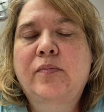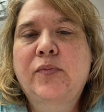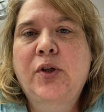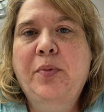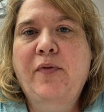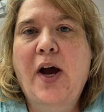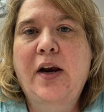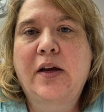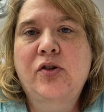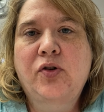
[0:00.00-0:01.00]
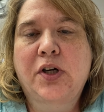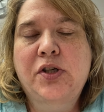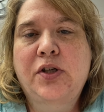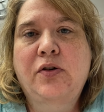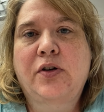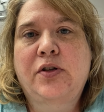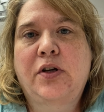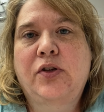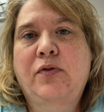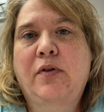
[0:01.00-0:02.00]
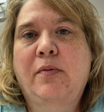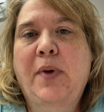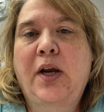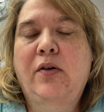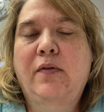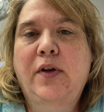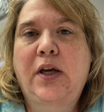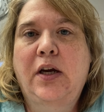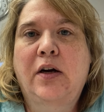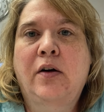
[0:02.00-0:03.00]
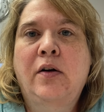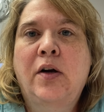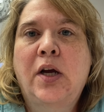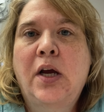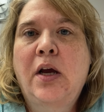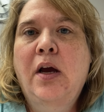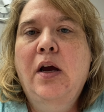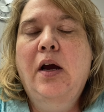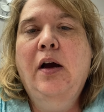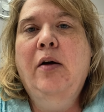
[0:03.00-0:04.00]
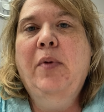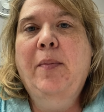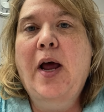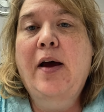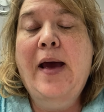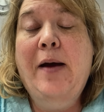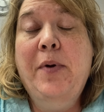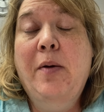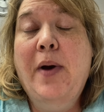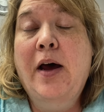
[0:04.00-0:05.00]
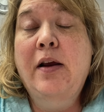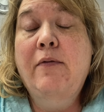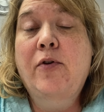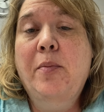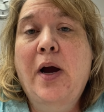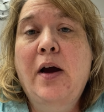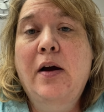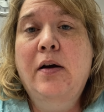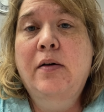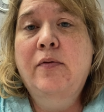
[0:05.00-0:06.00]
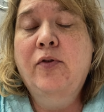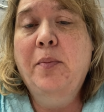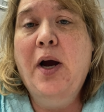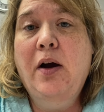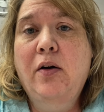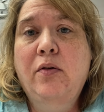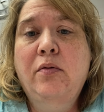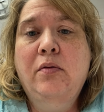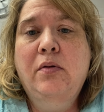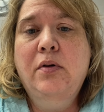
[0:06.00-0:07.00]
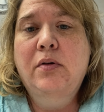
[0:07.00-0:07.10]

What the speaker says: providing instruction to our students for the remainder of the year. I'm not happy about it for my own